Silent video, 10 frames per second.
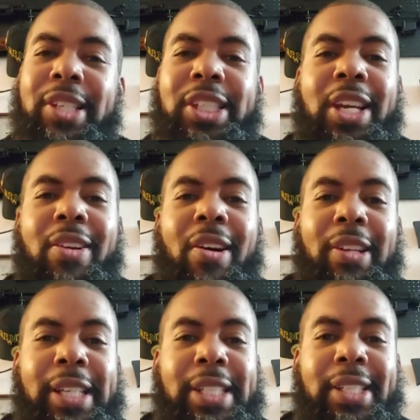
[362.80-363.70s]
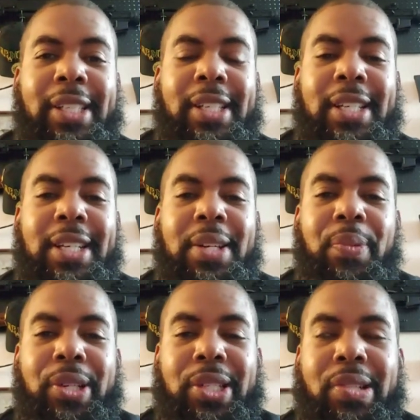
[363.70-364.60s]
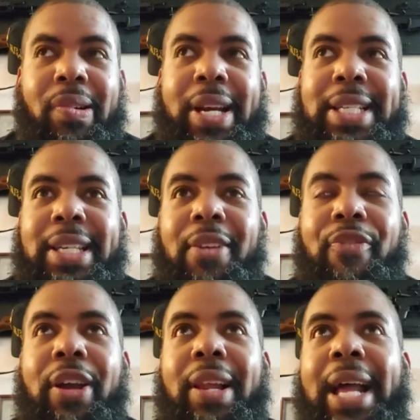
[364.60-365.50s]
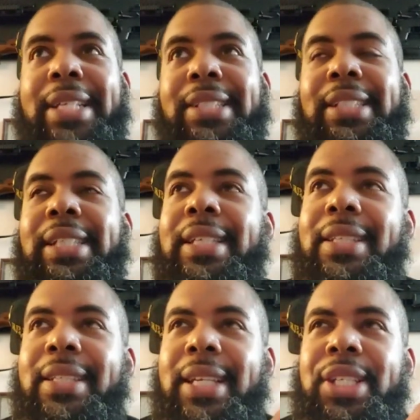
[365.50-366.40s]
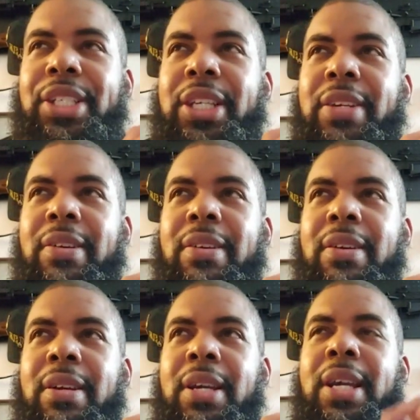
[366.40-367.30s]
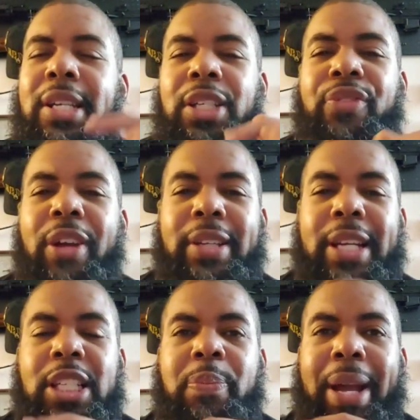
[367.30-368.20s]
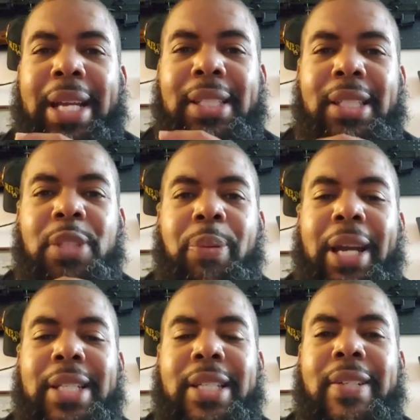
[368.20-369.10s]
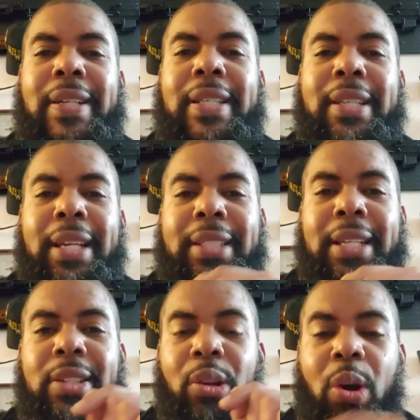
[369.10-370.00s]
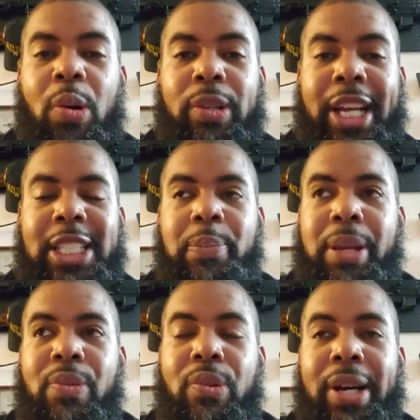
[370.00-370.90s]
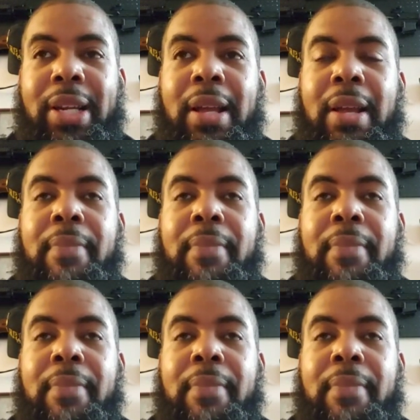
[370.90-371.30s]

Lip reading: on the CNR list, which is crazy. It fell actually this year. It just fell this past year. I think that the Colt SP1,